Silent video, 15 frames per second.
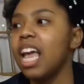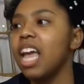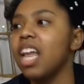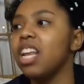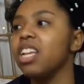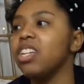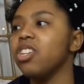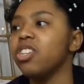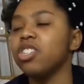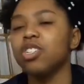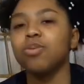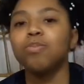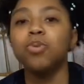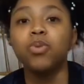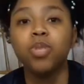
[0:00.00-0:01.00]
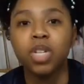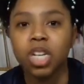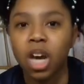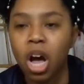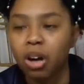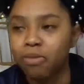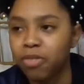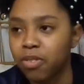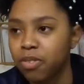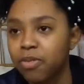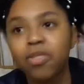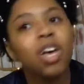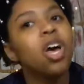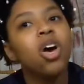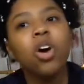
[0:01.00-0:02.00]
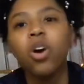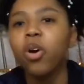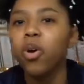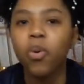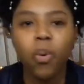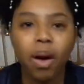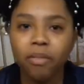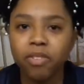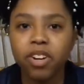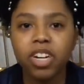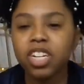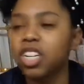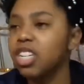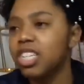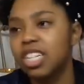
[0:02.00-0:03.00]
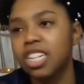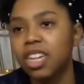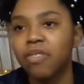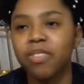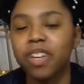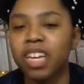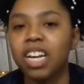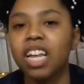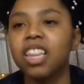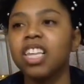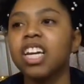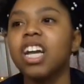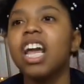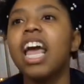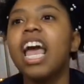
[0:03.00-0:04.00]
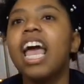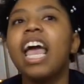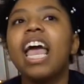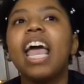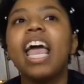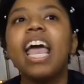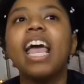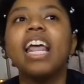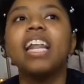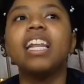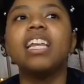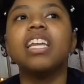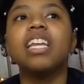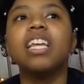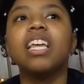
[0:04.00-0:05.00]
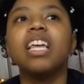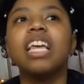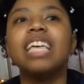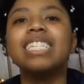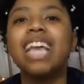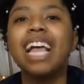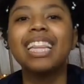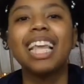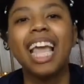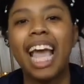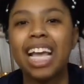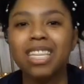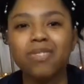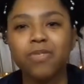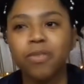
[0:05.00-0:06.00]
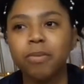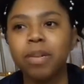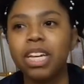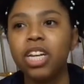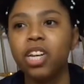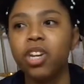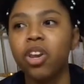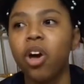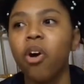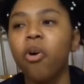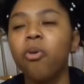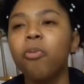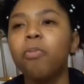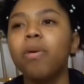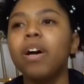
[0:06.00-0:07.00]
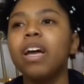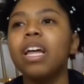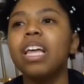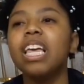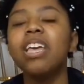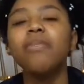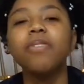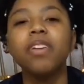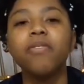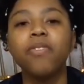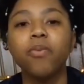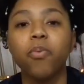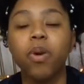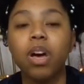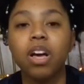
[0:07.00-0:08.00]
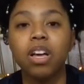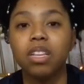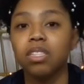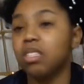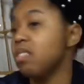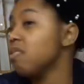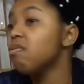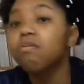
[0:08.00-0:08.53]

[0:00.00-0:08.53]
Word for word: and you're just mooching off of whoever, your significant other. And is that the case for me? No, but even if it was,